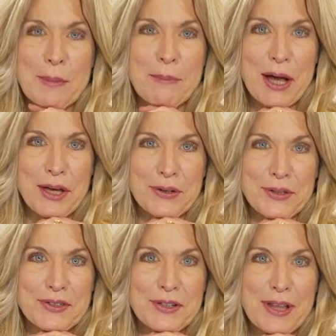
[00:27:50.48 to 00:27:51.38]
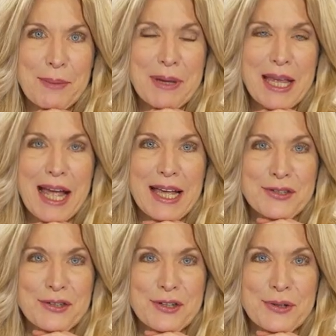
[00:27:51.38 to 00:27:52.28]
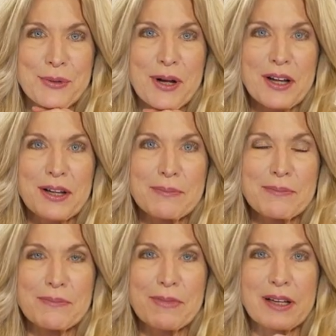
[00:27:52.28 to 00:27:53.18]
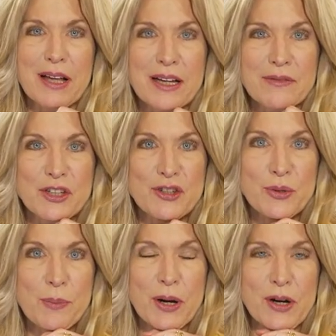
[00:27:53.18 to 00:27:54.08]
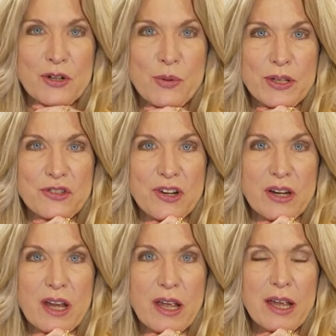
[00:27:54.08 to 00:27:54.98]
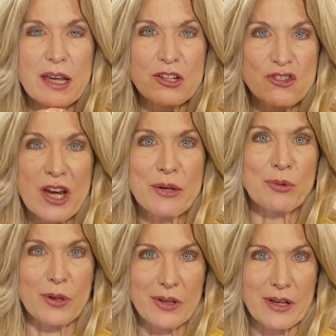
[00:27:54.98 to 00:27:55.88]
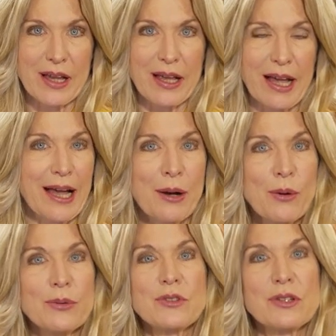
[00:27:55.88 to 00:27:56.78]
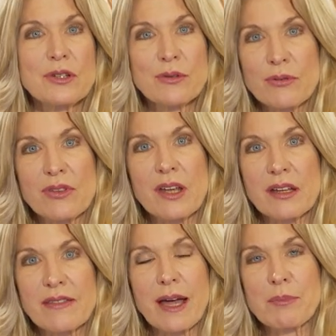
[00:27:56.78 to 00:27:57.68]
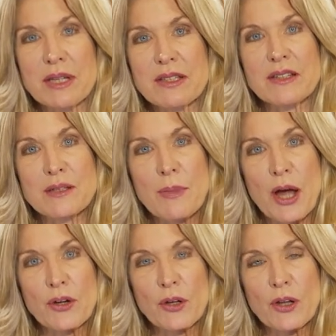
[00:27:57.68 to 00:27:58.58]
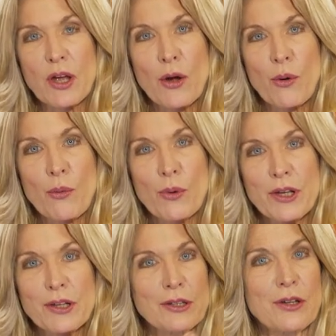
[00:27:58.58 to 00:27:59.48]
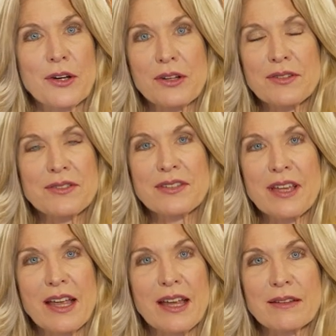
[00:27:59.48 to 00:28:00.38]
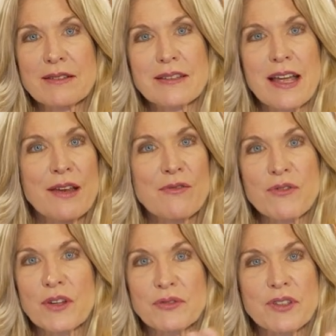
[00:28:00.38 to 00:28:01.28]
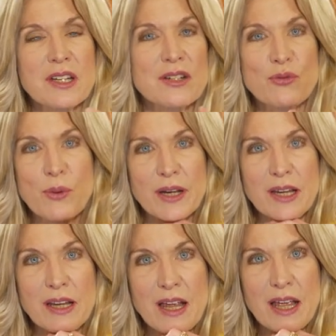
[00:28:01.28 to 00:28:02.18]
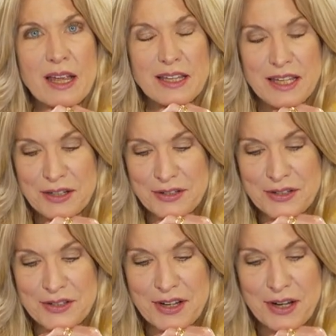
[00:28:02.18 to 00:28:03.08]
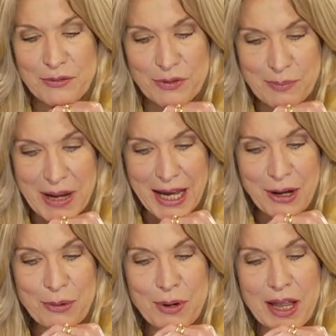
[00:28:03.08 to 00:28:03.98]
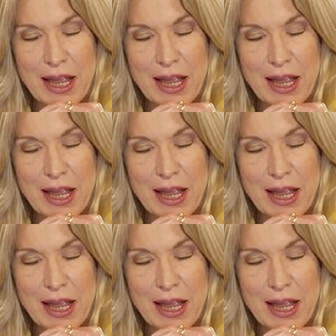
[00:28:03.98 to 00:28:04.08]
model. So let me ask you kind of a two-part question. In general, how do you think that business model will look, say, 10, 15, 20 years from now?